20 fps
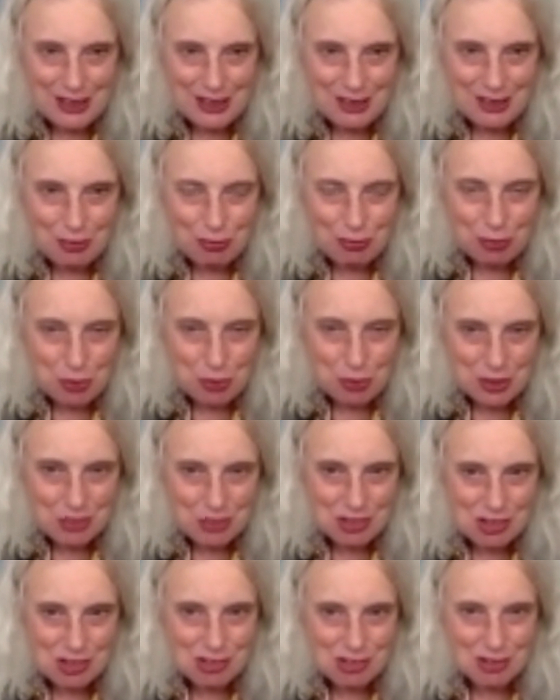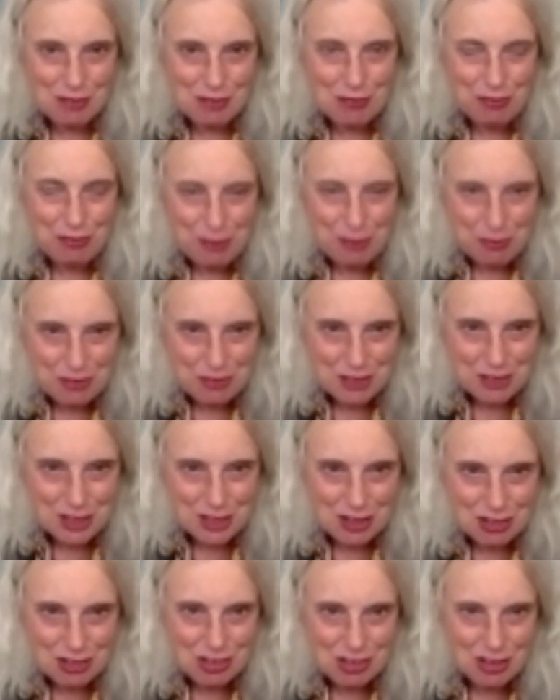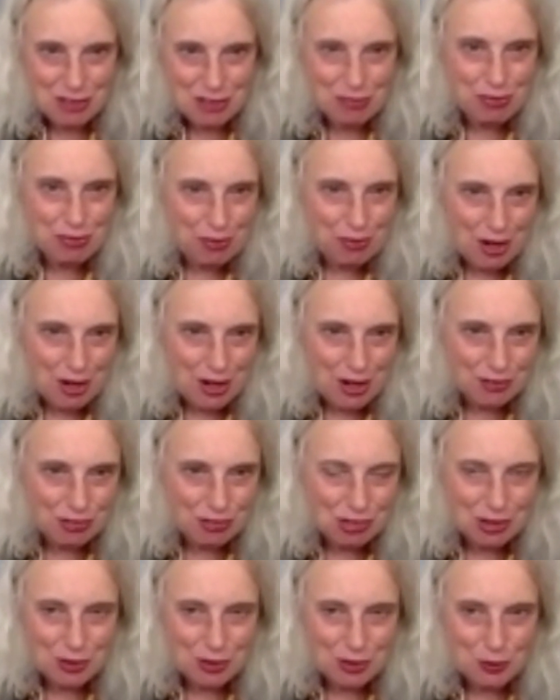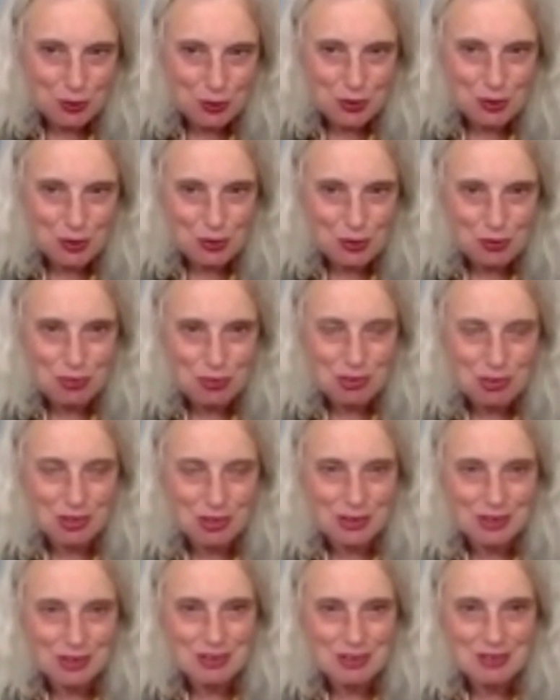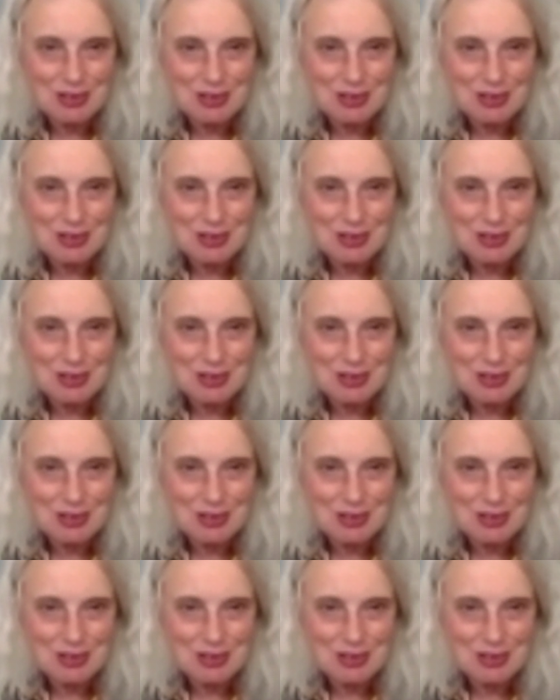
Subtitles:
the 40s and 50s in France and on the continent.